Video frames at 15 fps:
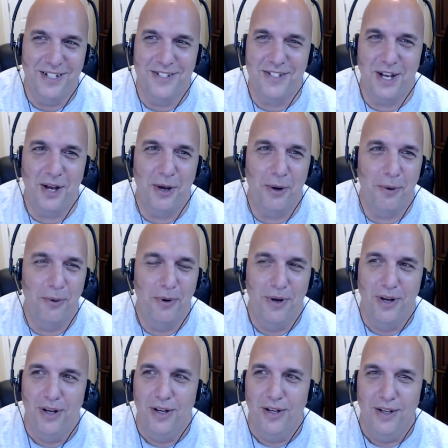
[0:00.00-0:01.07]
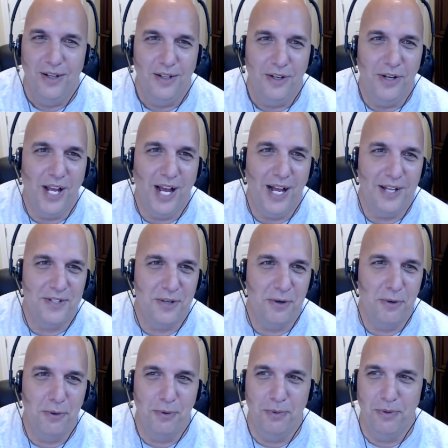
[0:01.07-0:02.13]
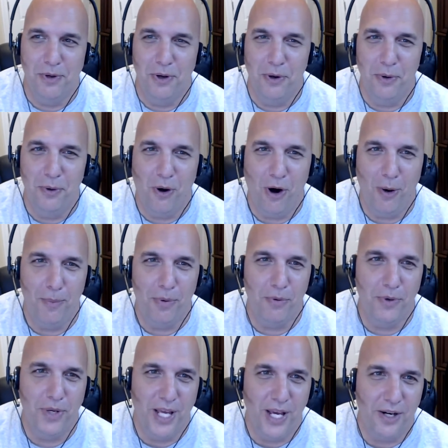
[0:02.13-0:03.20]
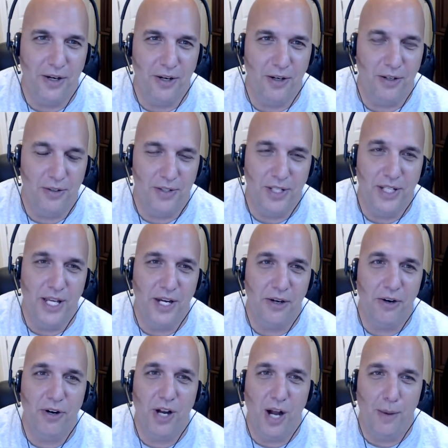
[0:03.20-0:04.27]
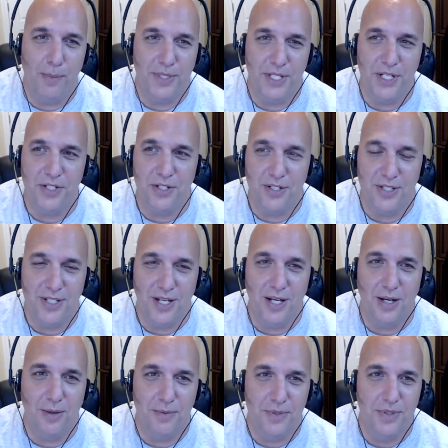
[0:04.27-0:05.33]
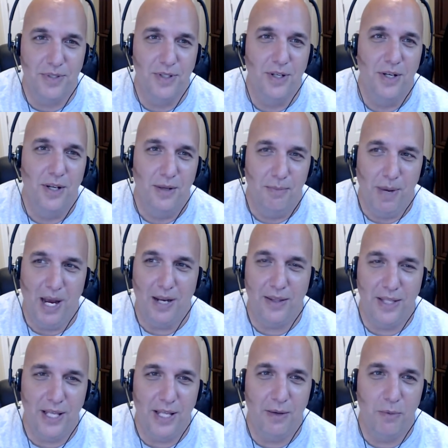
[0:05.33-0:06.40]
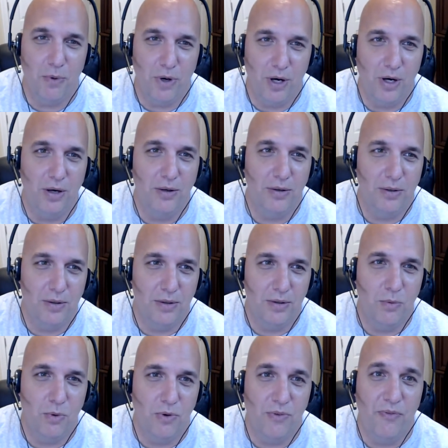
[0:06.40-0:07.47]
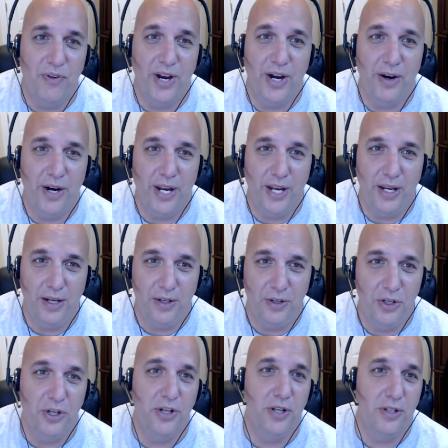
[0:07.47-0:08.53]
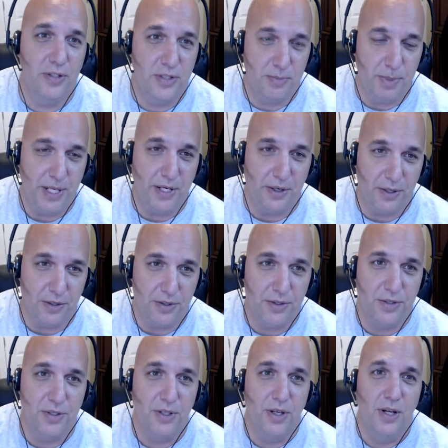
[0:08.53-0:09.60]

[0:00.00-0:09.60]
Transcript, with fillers: So, you guys who who harp on kicker, the kicker competition subs back then were were very good speakers.